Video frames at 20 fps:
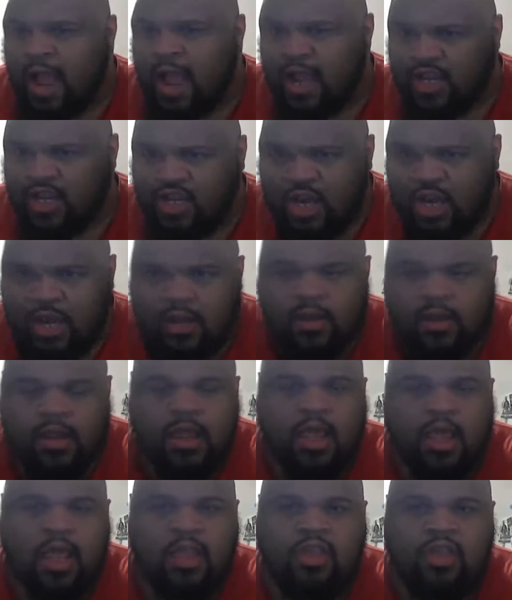action.
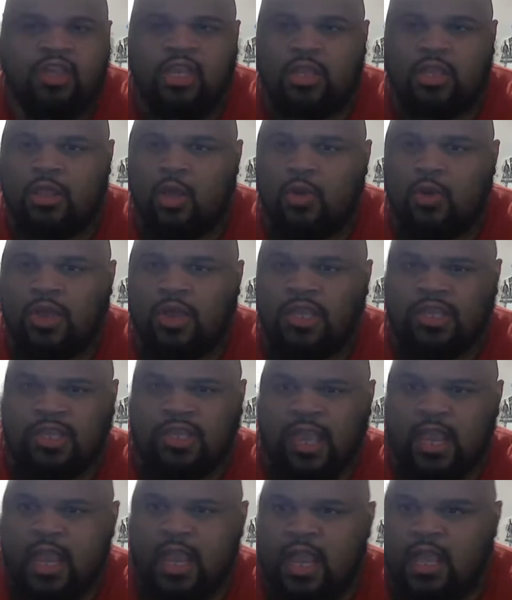You see Loki
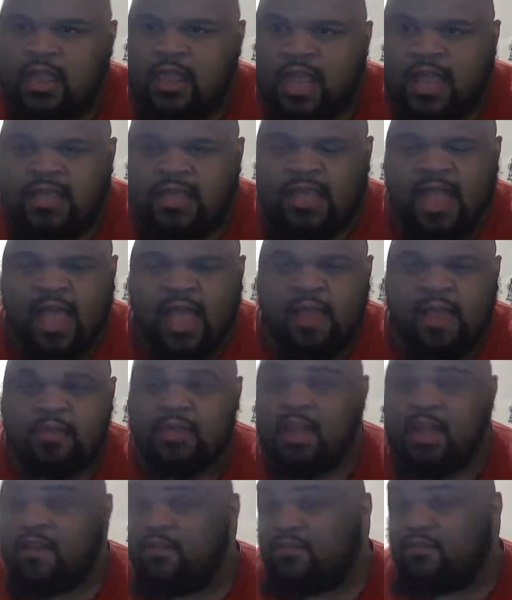singing like that. It's
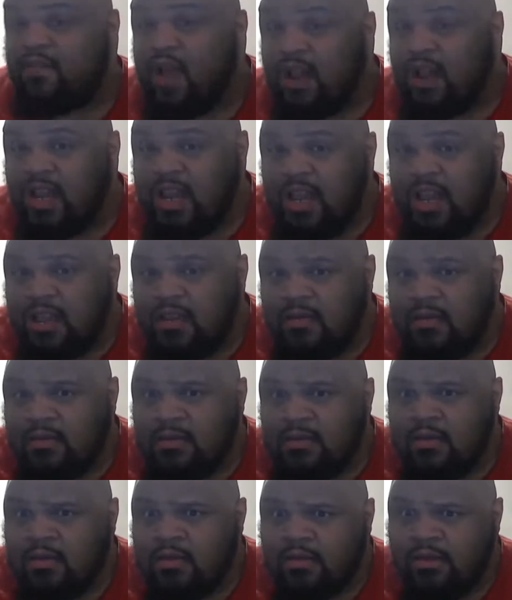got funny,
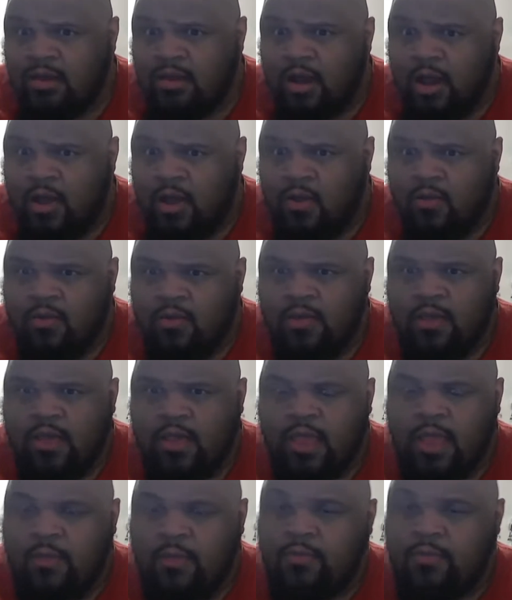you know.
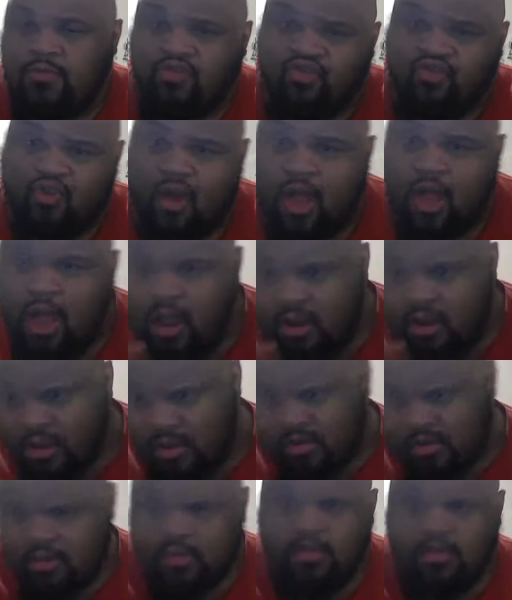Him drunk,
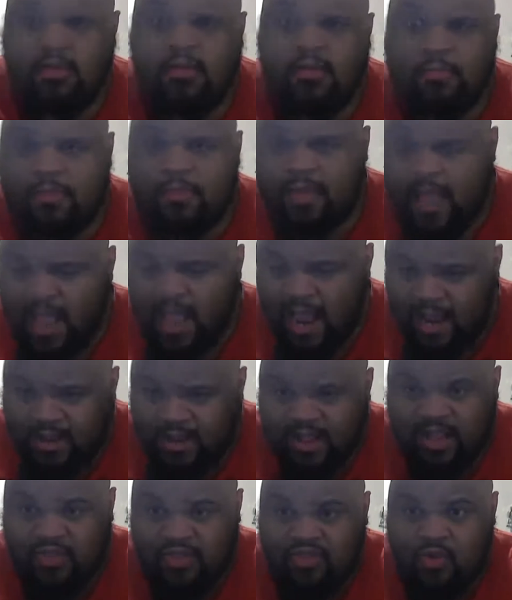be like
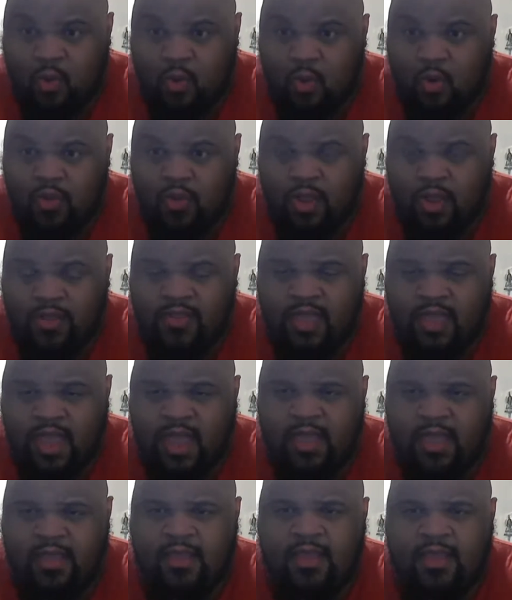acting like Thor like
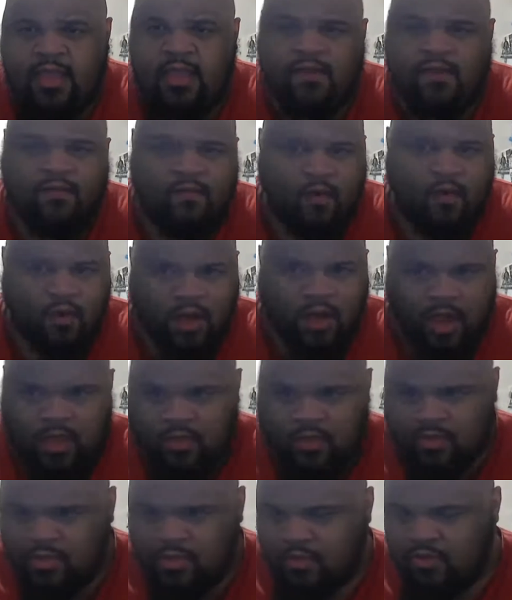that for
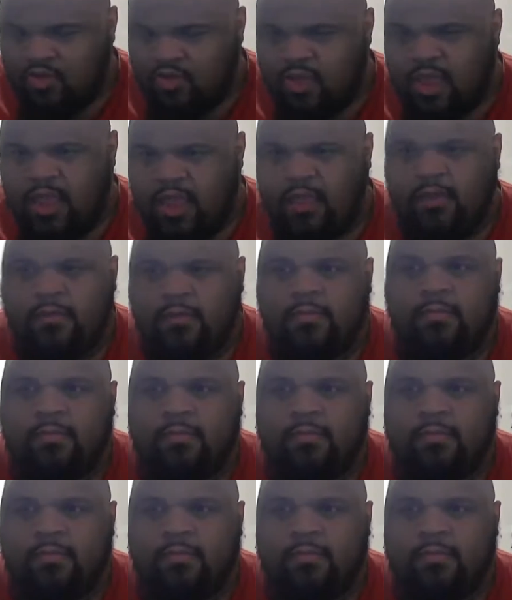another thing,